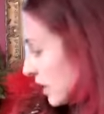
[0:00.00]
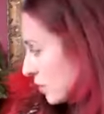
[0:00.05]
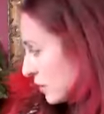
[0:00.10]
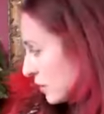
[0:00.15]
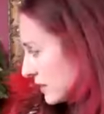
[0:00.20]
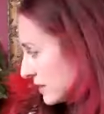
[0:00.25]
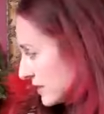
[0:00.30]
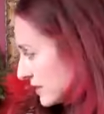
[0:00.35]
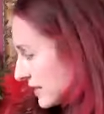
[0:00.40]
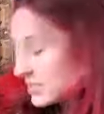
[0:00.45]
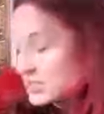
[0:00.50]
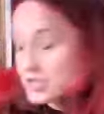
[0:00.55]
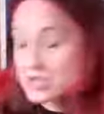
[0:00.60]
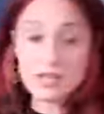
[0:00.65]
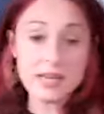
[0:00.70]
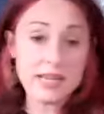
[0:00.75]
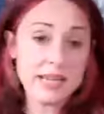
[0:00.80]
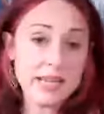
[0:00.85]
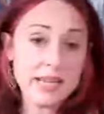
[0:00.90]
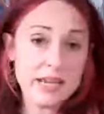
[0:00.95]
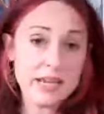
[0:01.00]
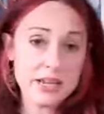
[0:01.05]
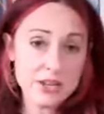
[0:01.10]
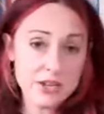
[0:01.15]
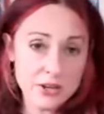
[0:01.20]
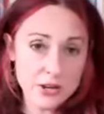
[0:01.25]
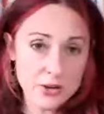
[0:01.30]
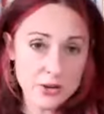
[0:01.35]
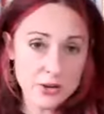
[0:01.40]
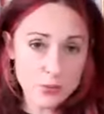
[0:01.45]
But essentially,
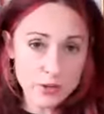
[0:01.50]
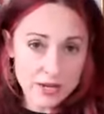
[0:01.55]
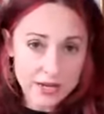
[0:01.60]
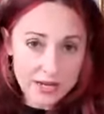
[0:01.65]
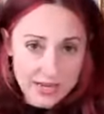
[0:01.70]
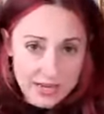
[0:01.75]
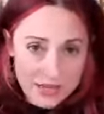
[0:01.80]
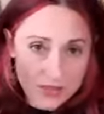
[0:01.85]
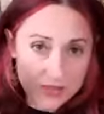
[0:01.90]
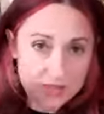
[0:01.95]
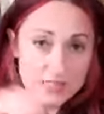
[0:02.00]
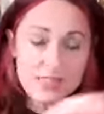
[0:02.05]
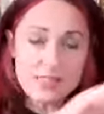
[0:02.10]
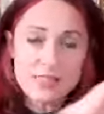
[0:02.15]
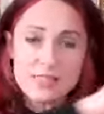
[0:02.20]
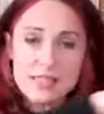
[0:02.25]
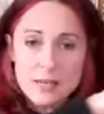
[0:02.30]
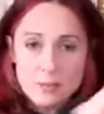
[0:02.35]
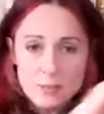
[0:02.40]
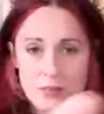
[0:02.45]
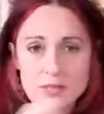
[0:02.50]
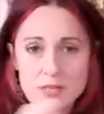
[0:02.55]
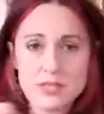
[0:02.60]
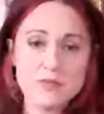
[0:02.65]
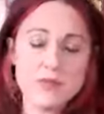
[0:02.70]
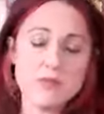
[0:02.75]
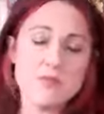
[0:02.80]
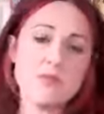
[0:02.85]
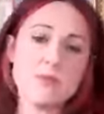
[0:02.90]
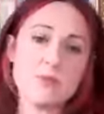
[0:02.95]
you know, we can get these snippets
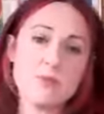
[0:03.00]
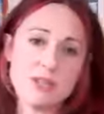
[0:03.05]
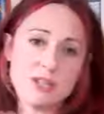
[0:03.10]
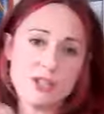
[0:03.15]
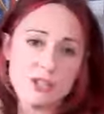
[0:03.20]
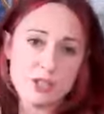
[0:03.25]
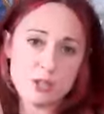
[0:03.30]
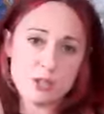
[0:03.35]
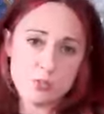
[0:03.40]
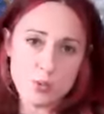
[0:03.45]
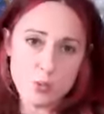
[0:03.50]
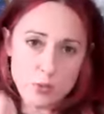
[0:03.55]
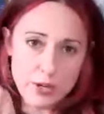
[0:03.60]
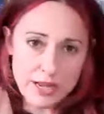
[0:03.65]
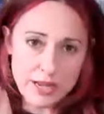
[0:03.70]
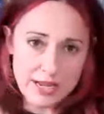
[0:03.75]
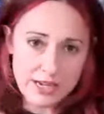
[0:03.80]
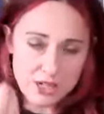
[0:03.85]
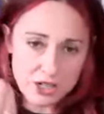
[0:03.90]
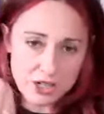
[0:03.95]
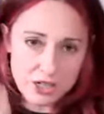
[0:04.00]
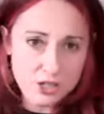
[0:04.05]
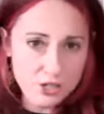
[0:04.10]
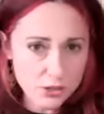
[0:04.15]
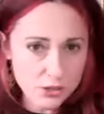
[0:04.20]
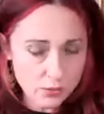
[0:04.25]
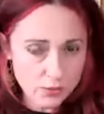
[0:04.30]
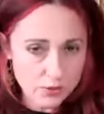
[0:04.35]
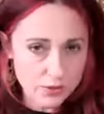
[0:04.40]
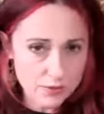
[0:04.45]
of information. It's what we actually
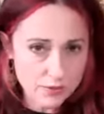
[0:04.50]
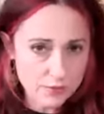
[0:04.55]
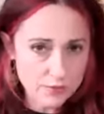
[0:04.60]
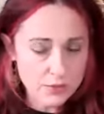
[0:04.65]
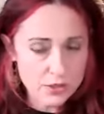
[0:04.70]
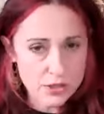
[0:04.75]
do with them.